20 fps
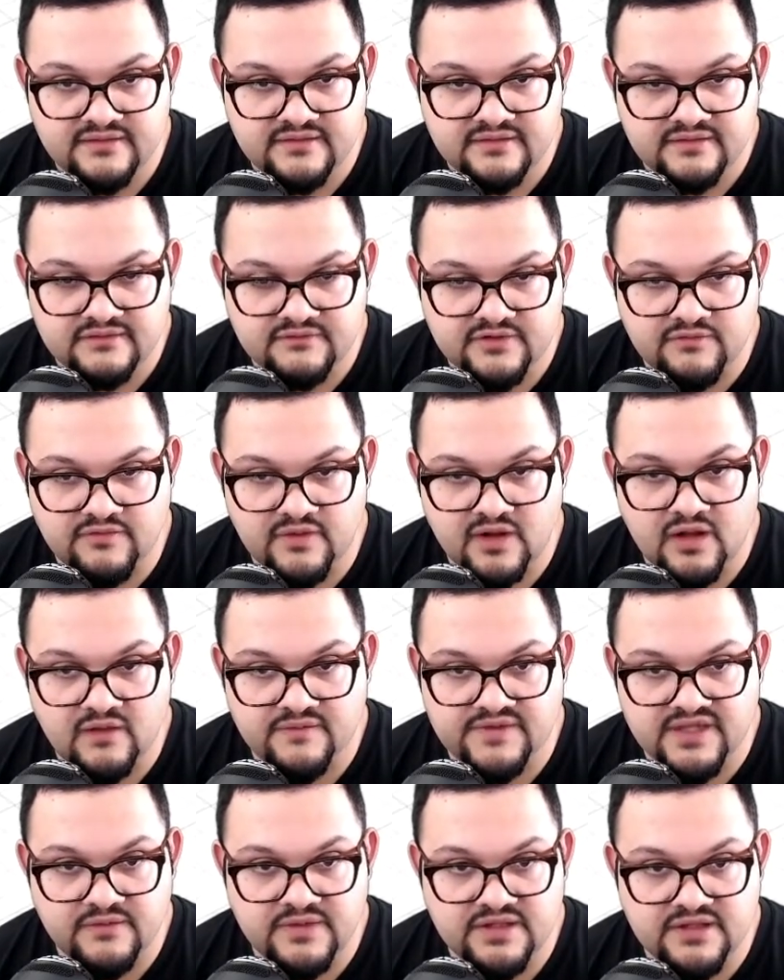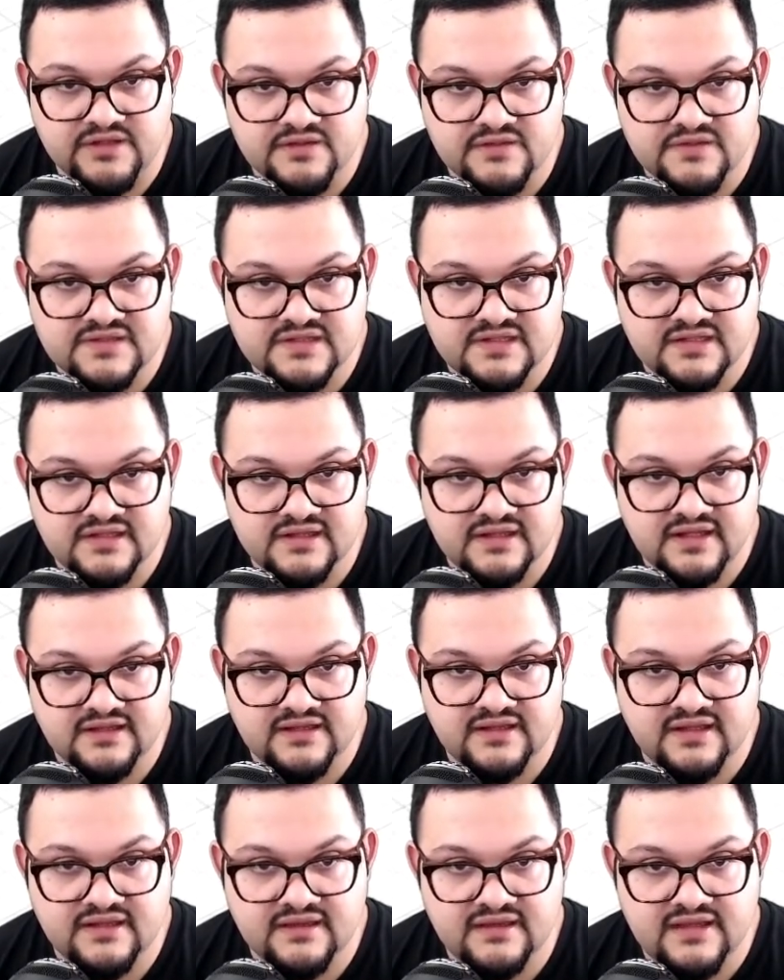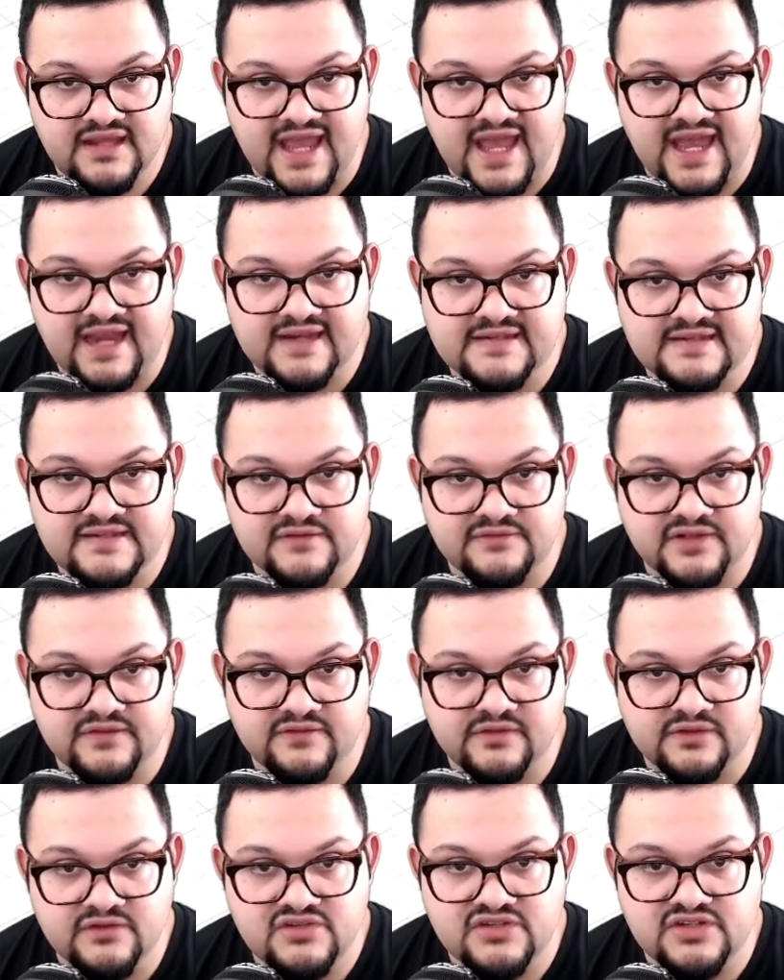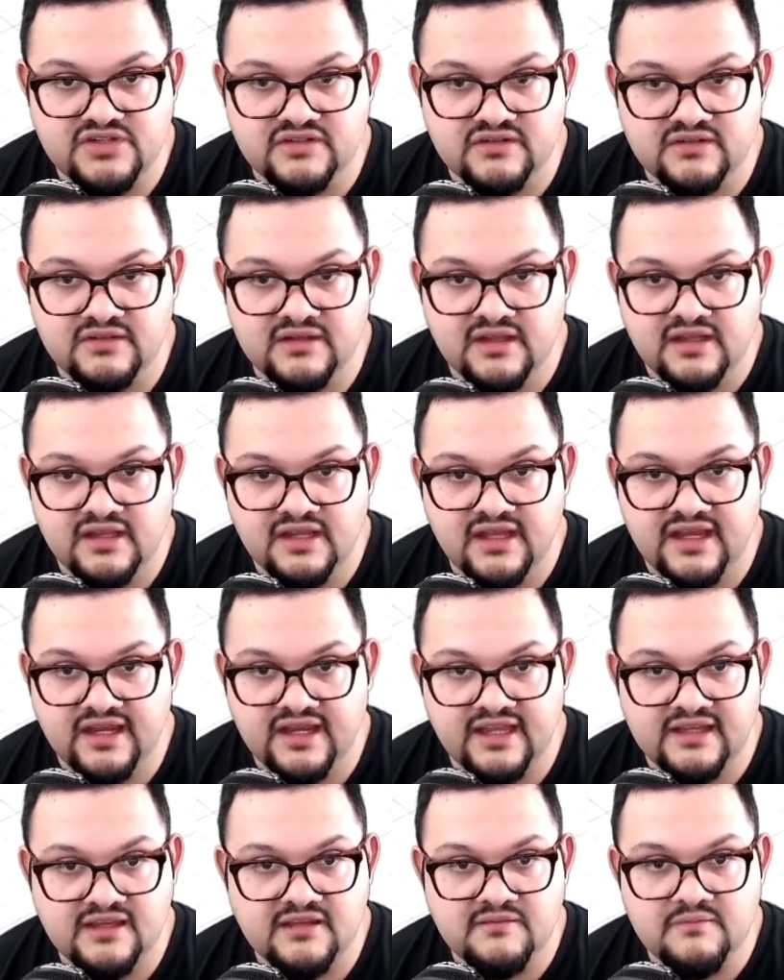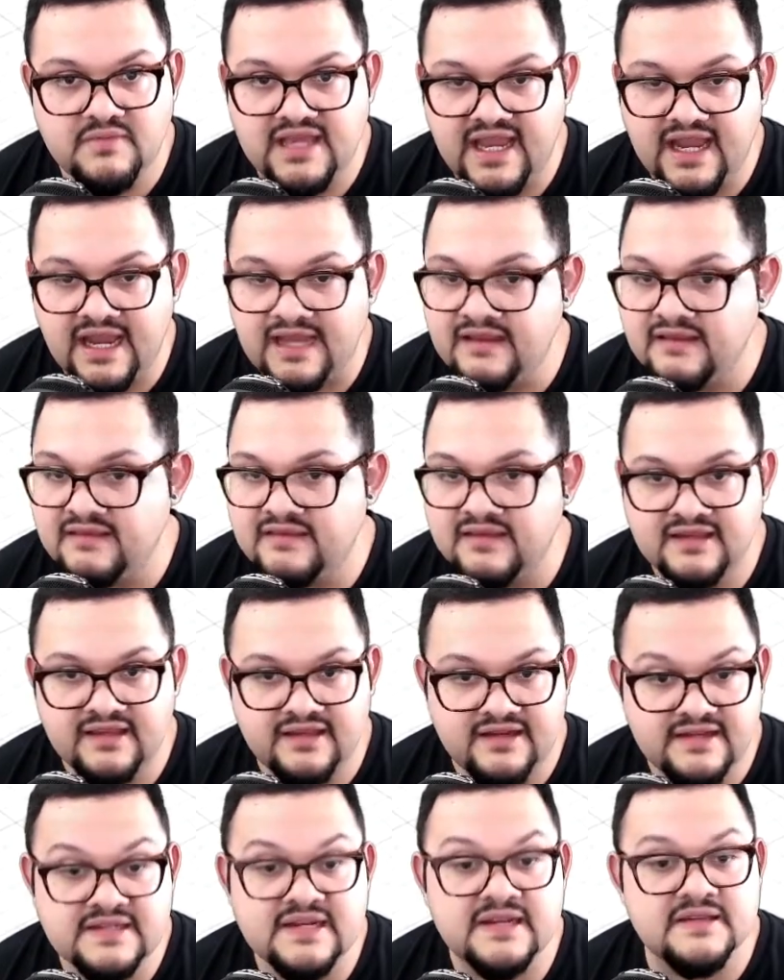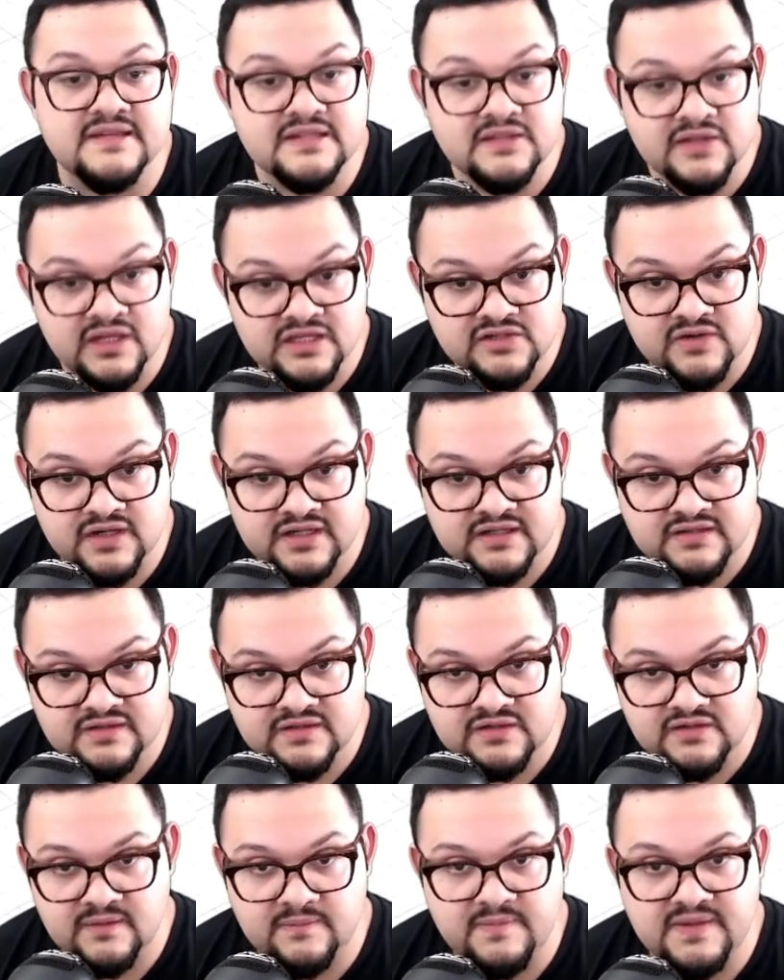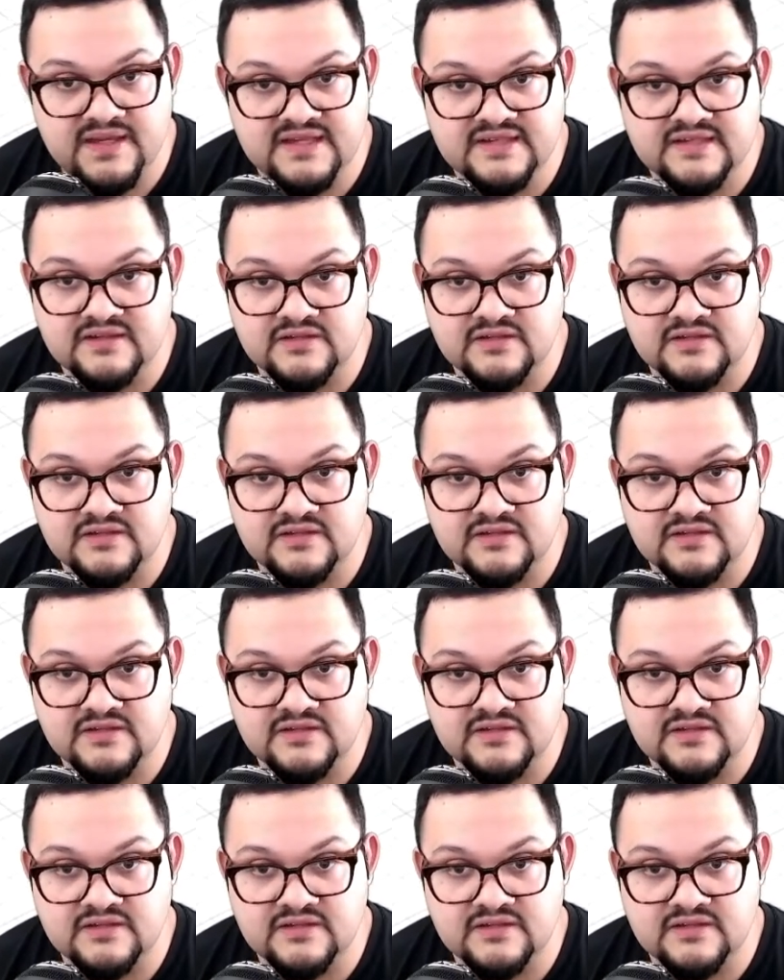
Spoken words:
revolve that we used, and then the axis of revolution again can be anything that is concentric to the piece.